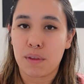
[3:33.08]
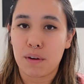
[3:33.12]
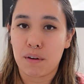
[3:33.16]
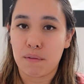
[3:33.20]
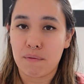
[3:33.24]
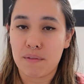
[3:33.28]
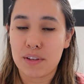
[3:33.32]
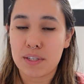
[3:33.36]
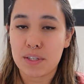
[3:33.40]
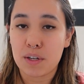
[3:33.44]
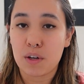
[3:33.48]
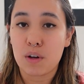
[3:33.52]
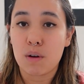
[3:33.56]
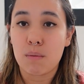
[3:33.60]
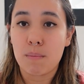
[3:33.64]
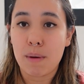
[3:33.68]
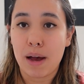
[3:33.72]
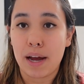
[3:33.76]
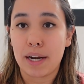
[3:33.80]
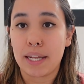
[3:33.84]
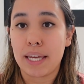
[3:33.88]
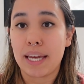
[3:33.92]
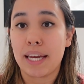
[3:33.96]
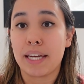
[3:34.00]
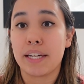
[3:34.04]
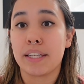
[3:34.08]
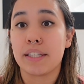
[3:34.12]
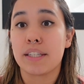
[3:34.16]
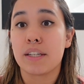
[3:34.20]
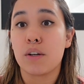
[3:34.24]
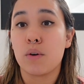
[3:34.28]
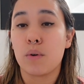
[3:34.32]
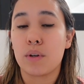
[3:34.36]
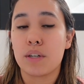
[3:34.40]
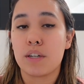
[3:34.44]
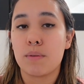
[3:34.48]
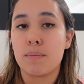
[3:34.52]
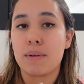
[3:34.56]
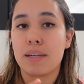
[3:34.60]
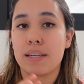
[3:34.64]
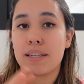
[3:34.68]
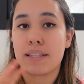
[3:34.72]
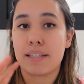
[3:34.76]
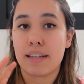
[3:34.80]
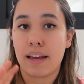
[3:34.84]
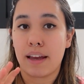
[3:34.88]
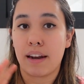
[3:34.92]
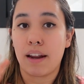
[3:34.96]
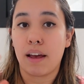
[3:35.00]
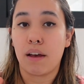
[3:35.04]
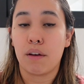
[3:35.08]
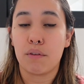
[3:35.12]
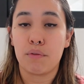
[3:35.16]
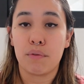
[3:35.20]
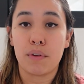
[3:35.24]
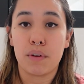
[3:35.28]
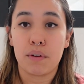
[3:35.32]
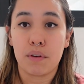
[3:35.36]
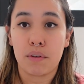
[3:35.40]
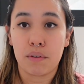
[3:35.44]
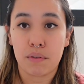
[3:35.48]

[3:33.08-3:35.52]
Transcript: your physical body and it's going to be a set of